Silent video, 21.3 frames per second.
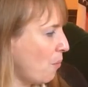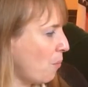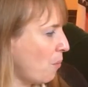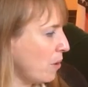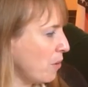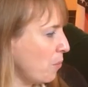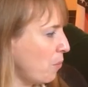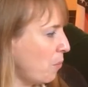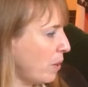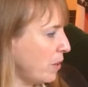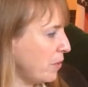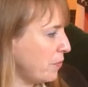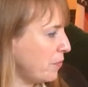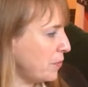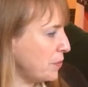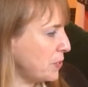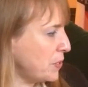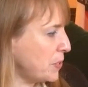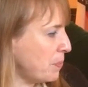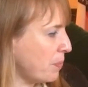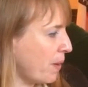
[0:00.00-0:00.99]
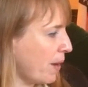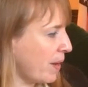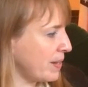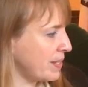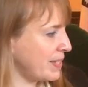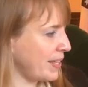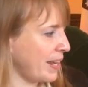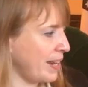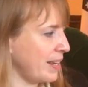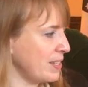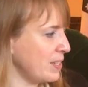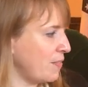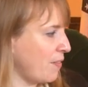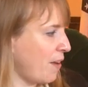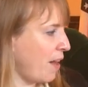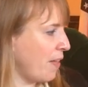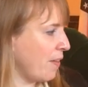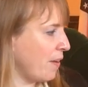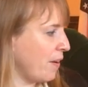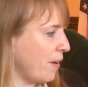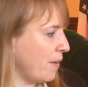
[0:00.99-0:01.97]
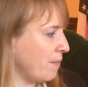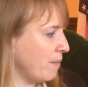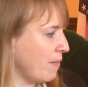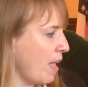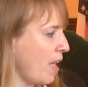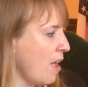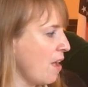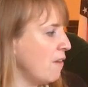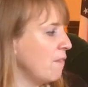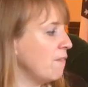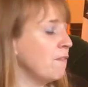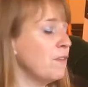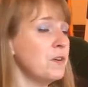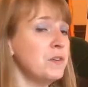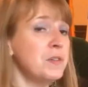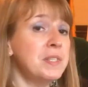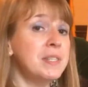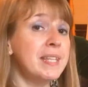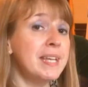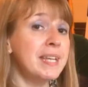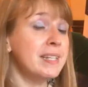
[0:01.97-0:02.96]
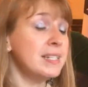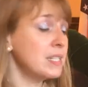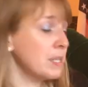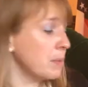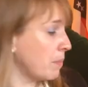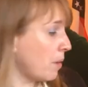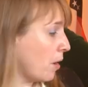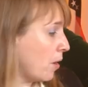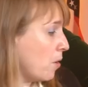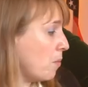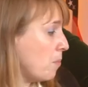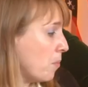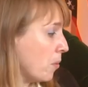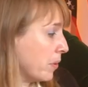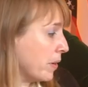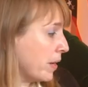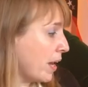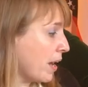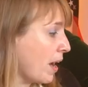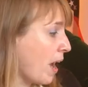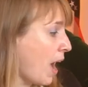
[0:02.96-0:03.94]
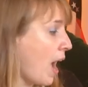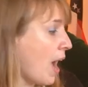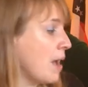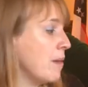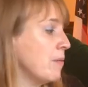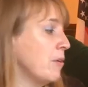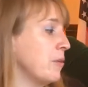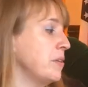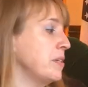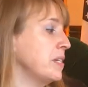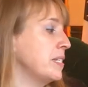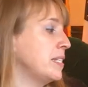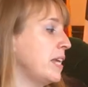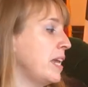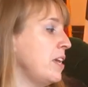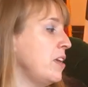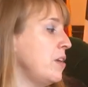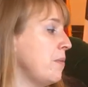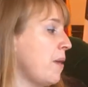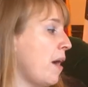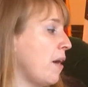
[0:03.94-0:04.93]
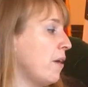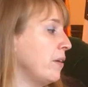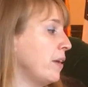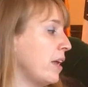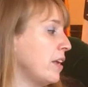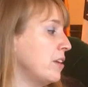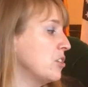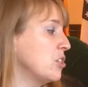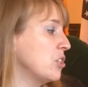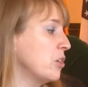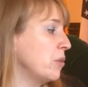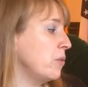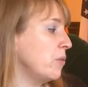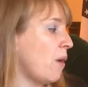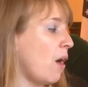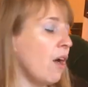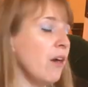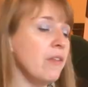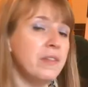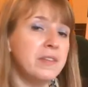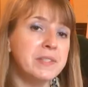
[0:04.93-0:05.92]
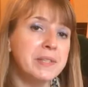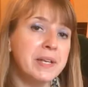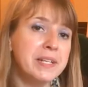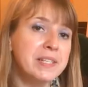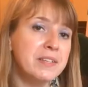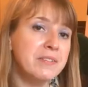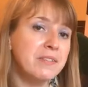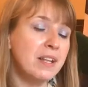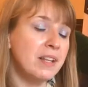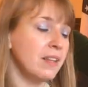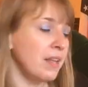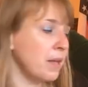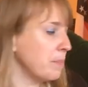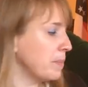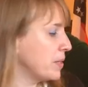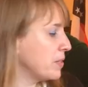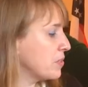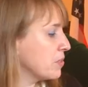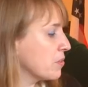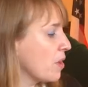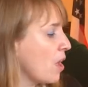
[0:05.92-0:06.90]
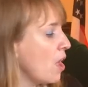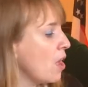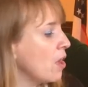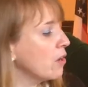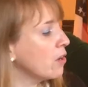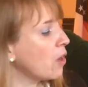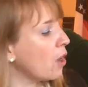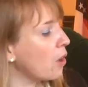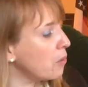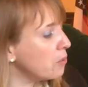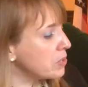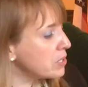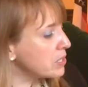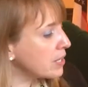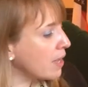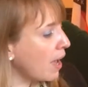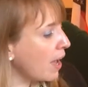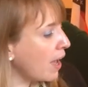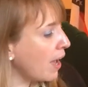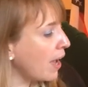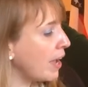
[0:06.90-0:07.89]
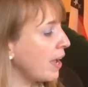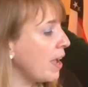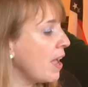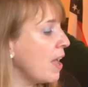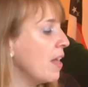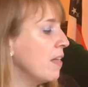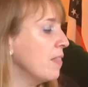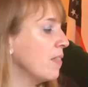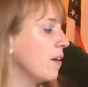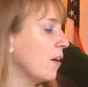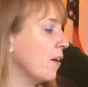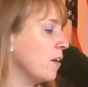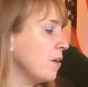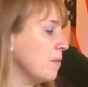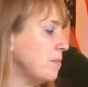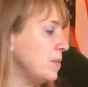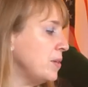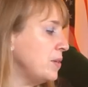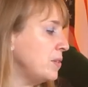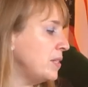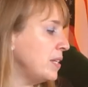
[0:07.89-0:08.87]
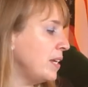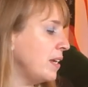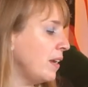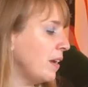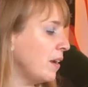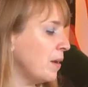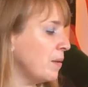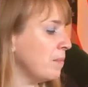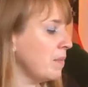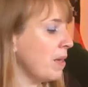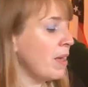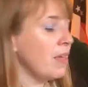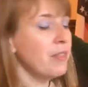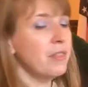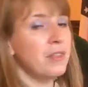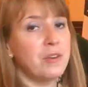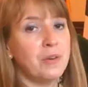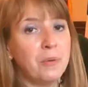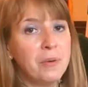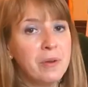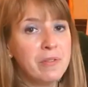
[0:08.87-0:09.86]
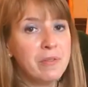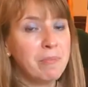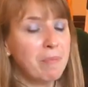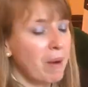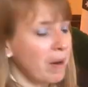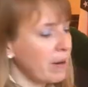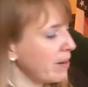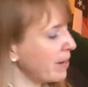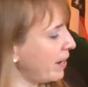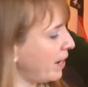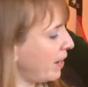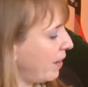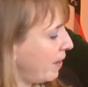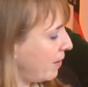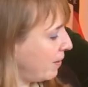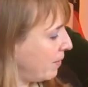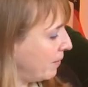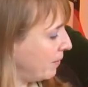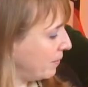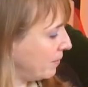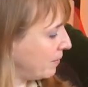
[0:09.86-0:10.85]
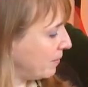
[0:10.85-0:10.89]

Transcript: What a wonderful surprise, thought his father. First thing tomorrow morning, I'm going to take you out and show you all the sights of Columbus. COSI, the Art Museum, the North Market.